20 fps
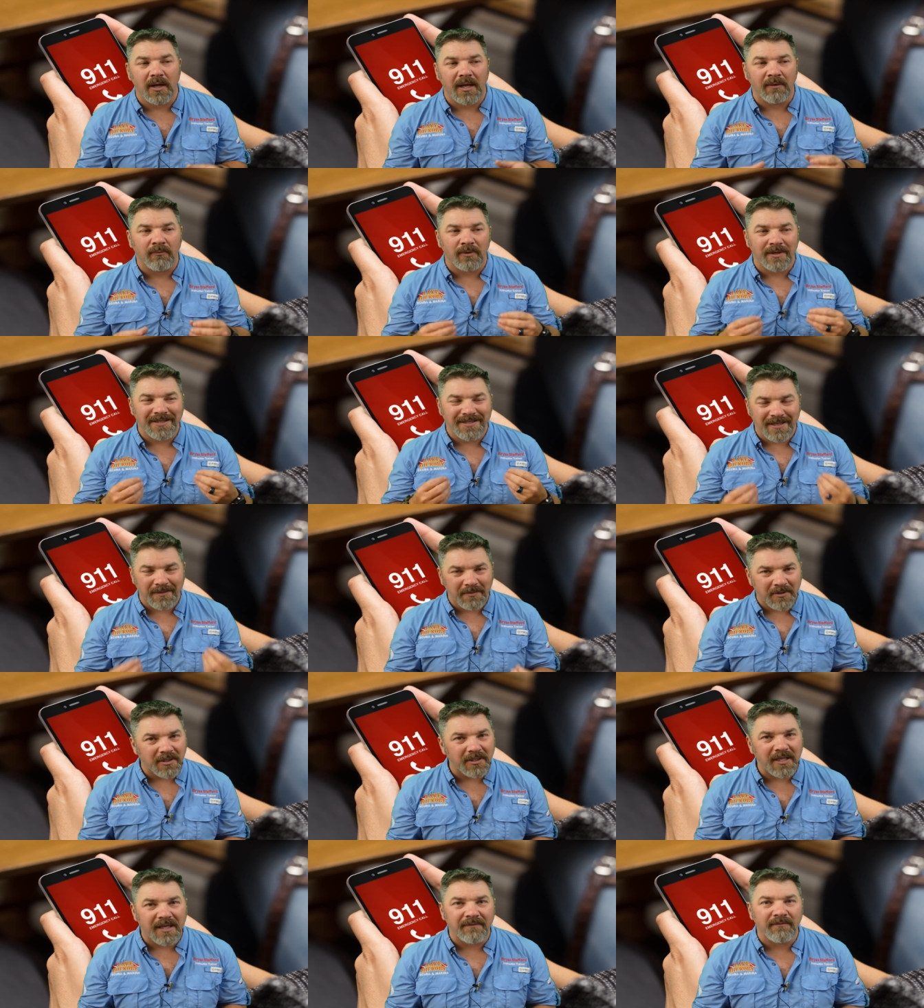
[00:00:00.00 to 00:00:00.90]
And we
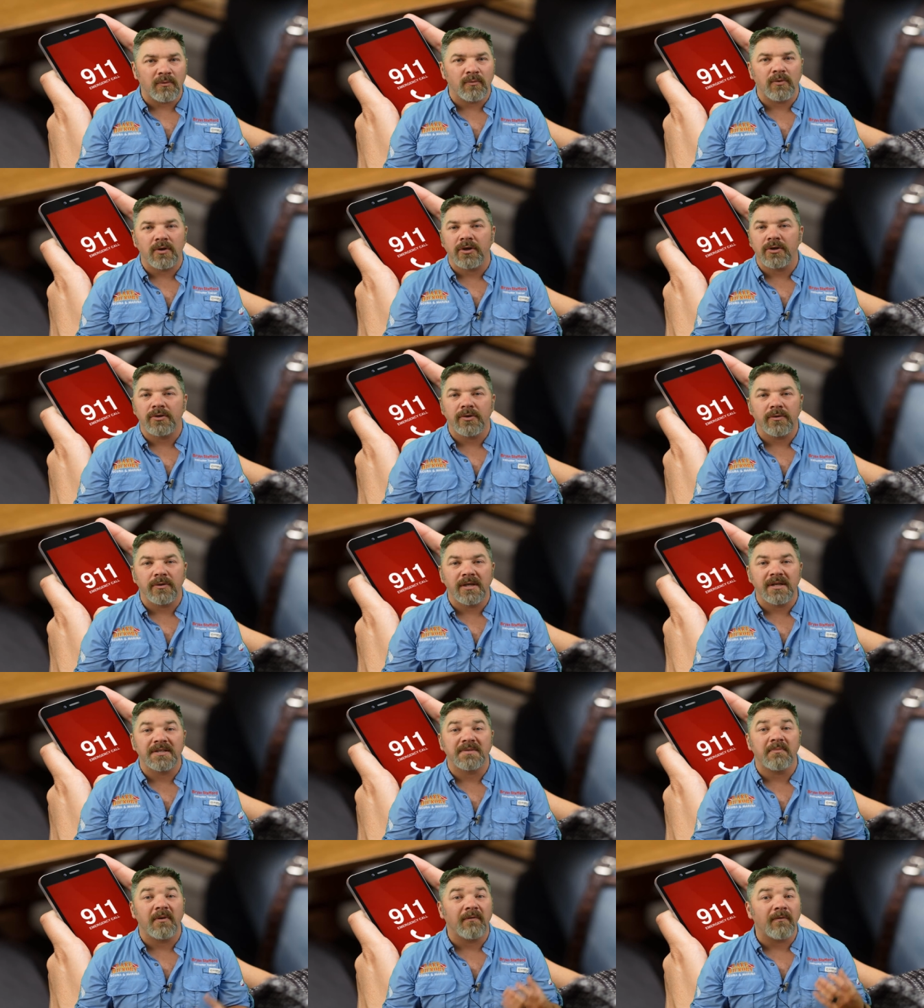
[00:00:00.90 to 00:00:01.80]
typically even want to do
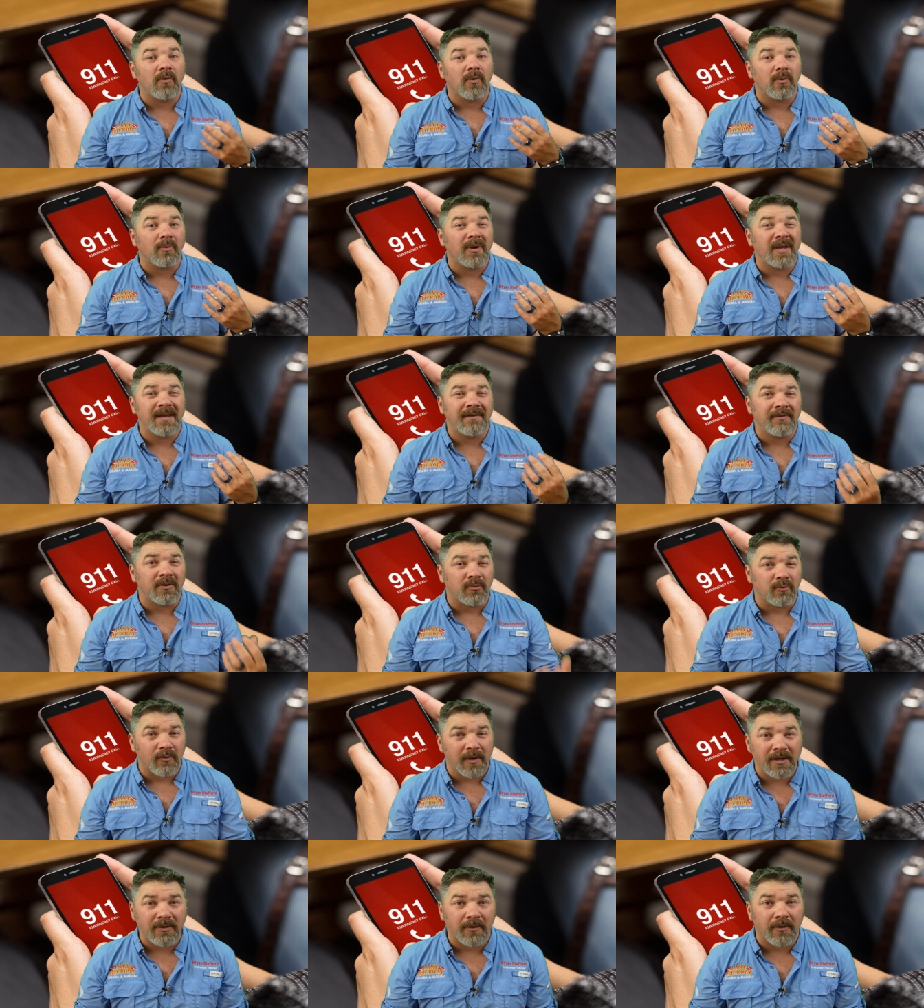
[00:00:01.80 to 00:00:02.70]
this before we even
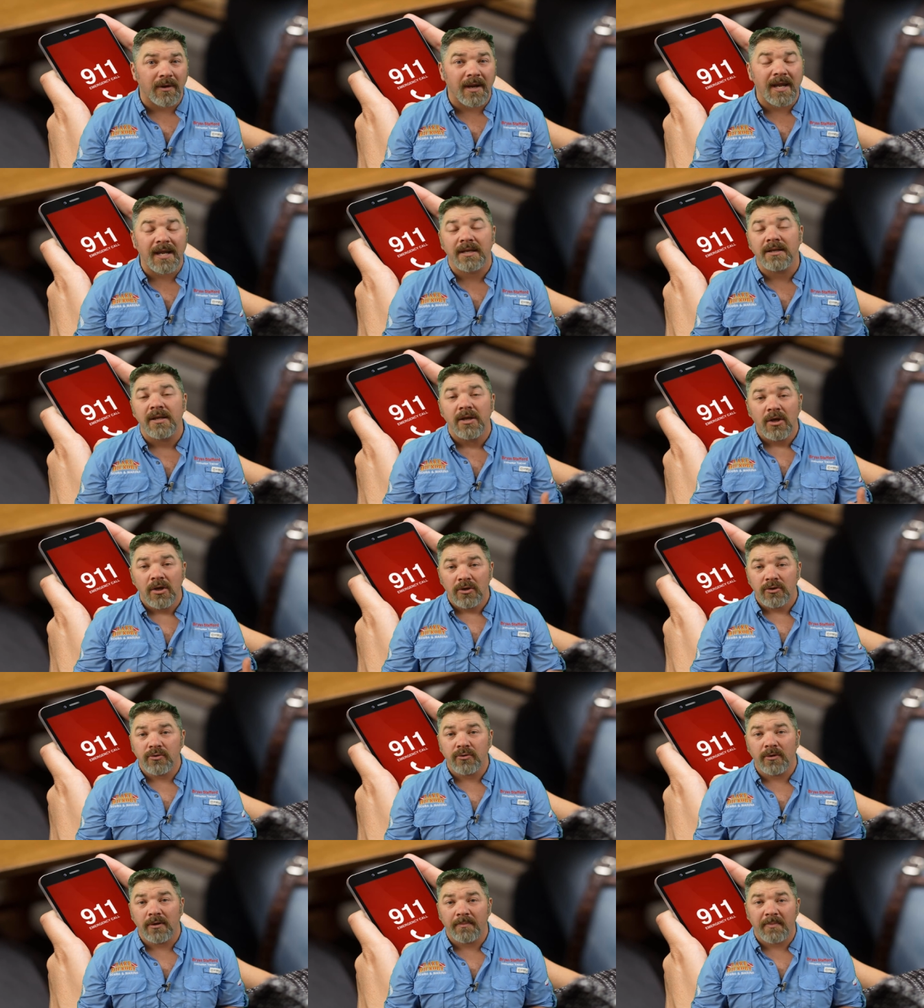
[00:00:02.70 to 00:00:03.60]
render aid
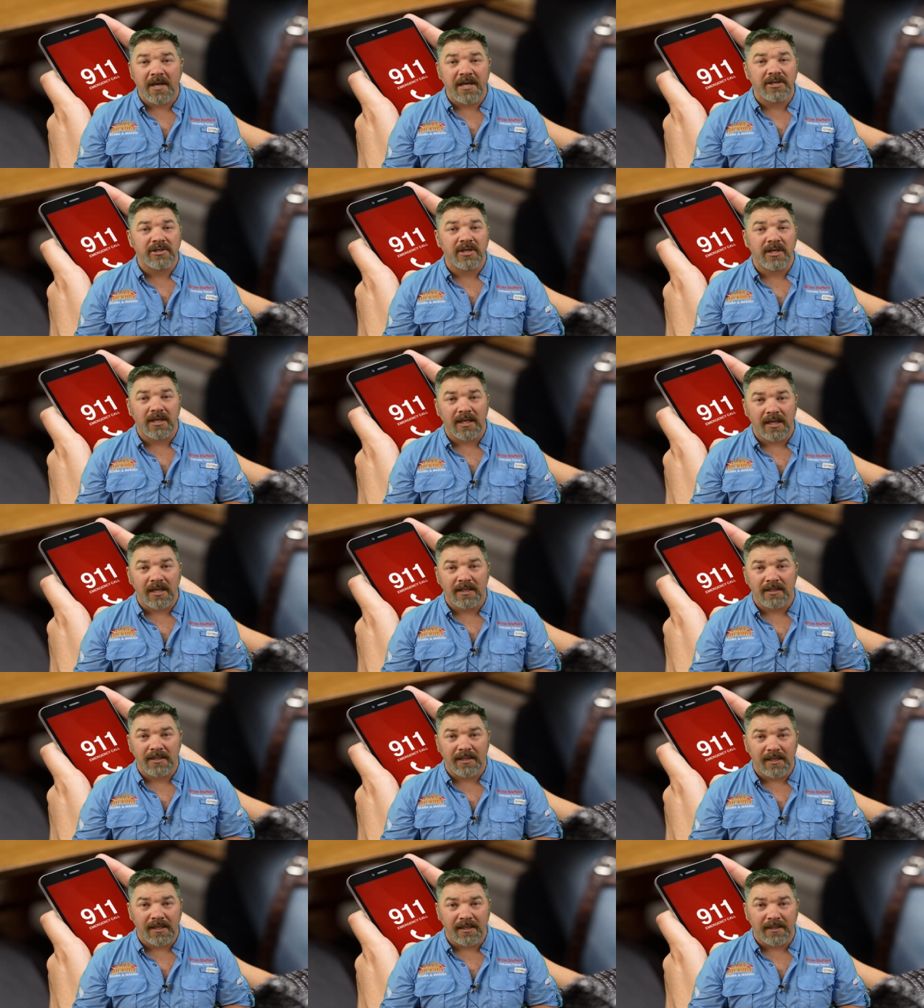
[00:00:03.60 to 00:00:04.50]
to a patient
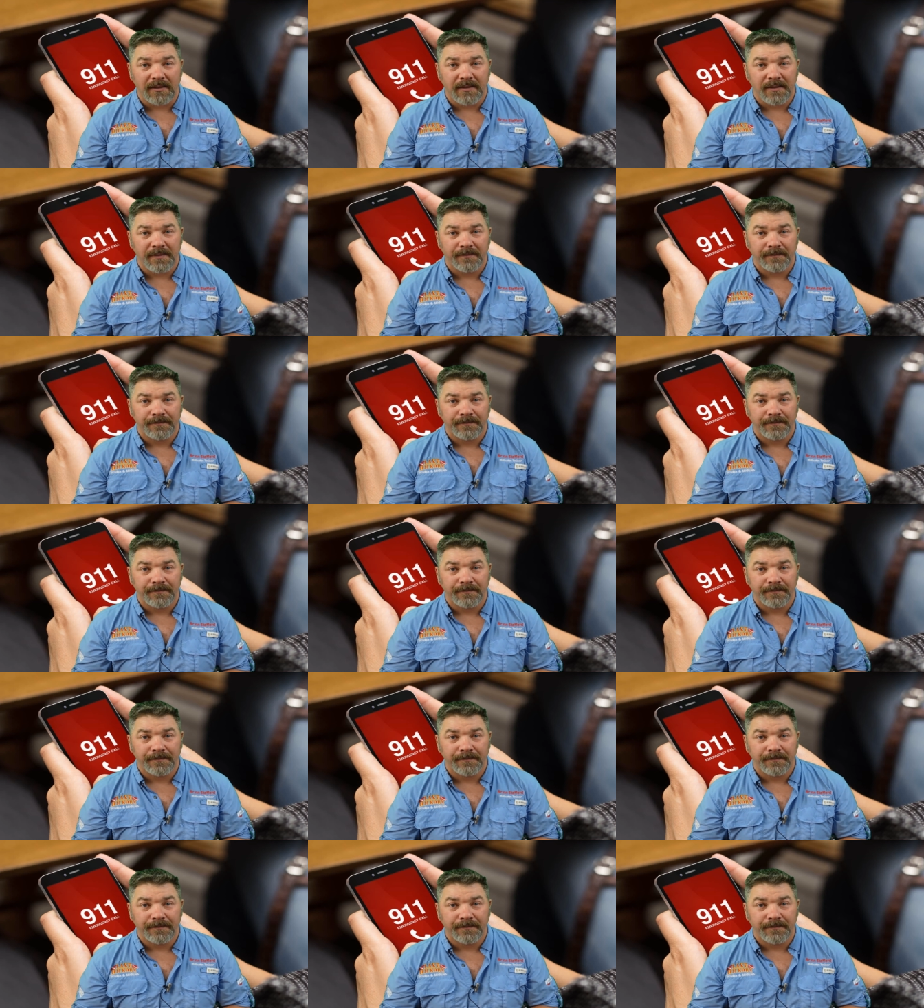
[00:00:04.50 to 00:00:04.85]
in need.